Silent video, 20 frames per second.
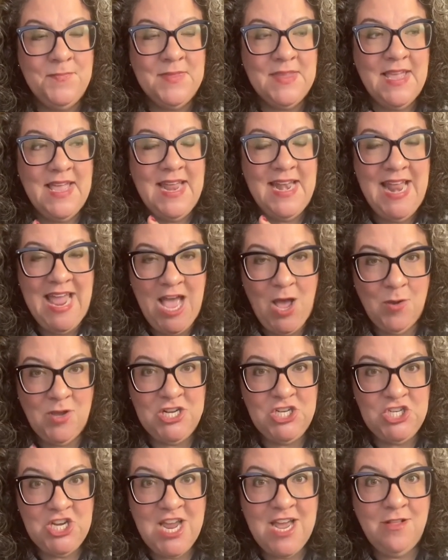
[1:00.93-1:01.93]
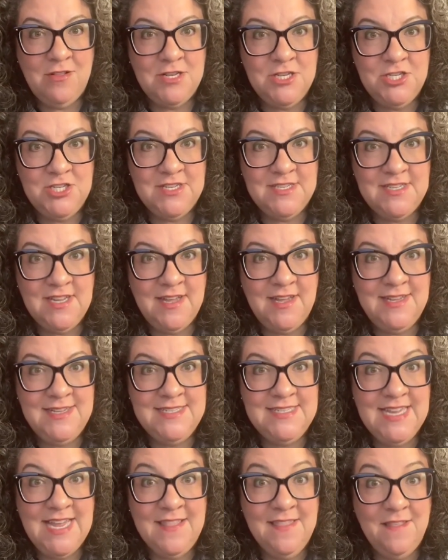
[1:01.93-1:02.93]
and how it challenges
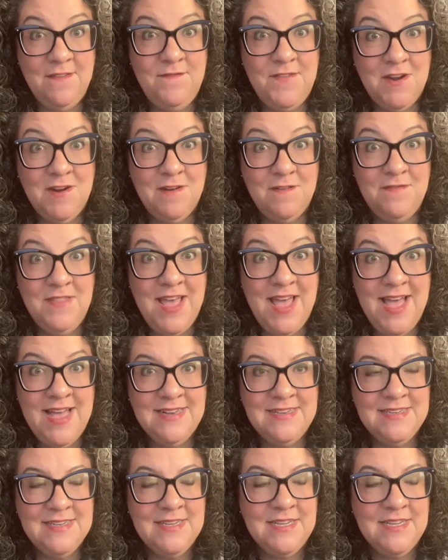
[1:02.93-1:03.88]
us and the fear of that.